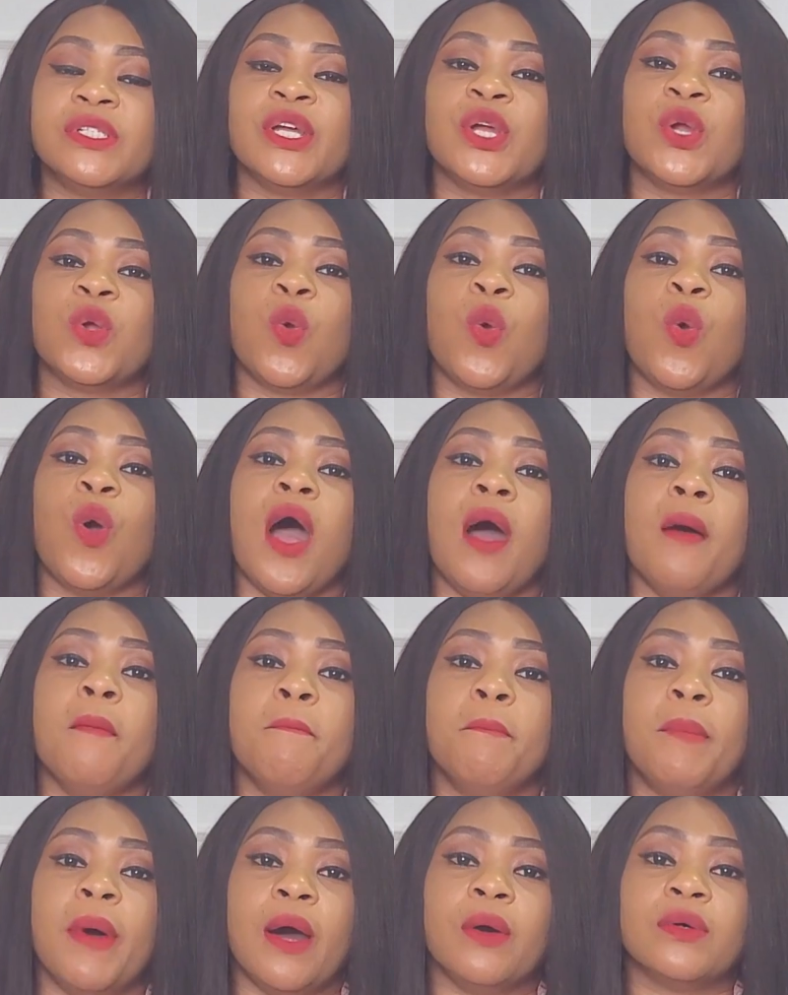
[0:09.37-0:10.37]
they go
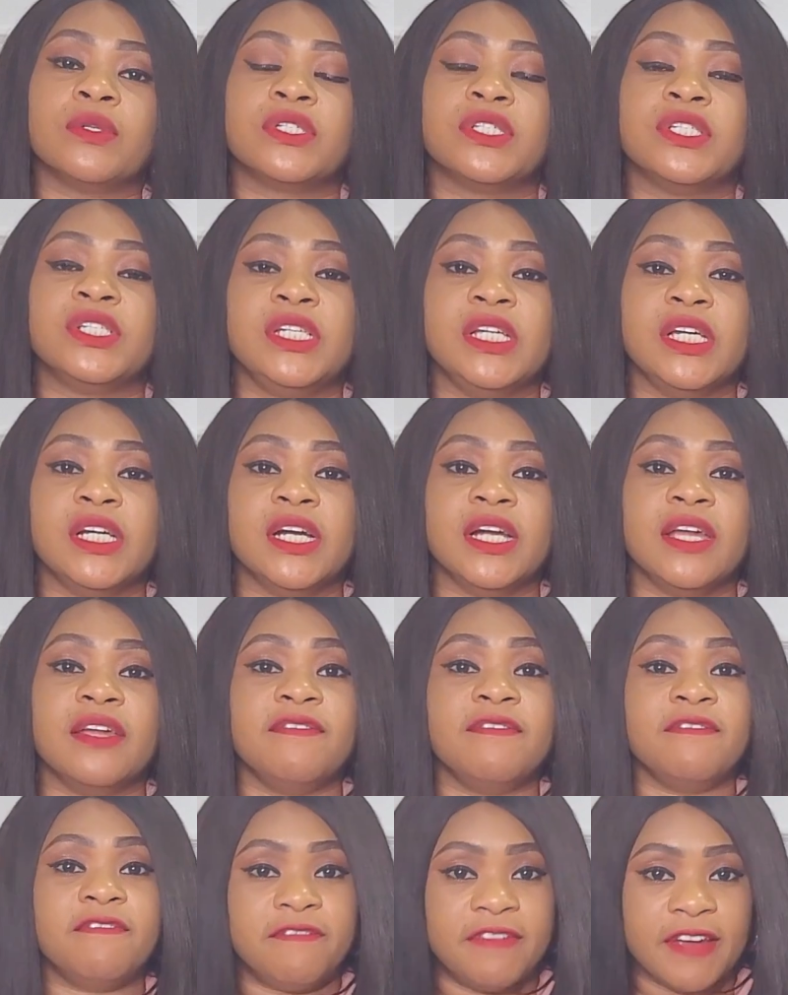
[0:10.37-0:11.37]
about their
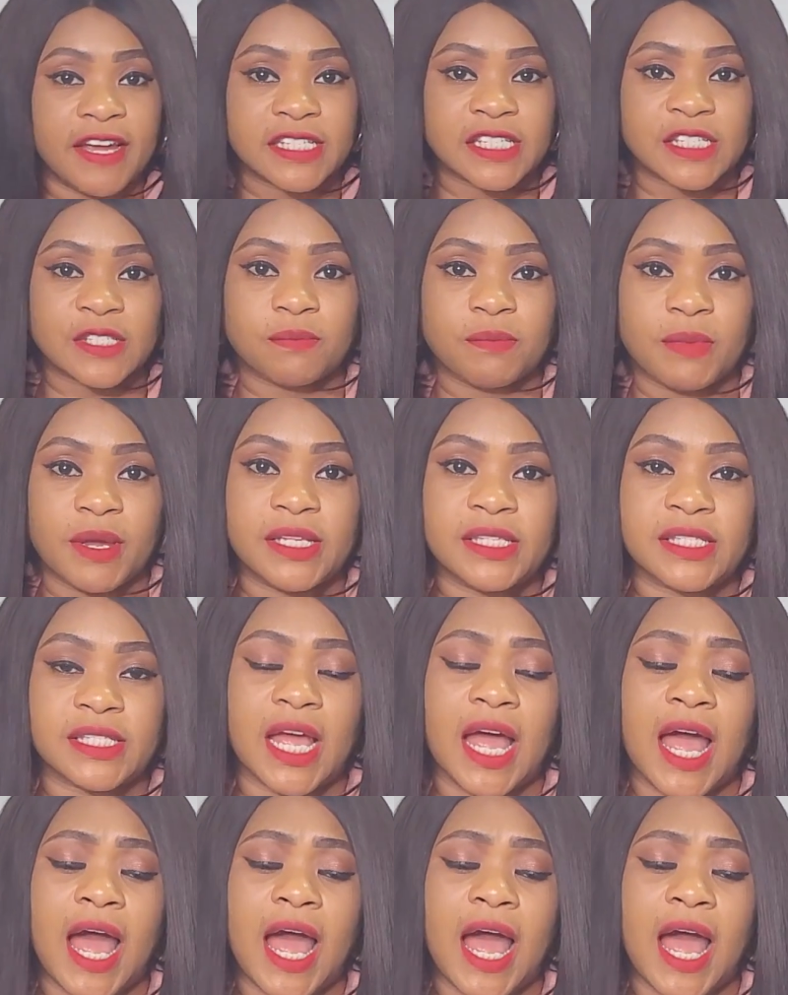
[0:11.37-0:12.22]
investment?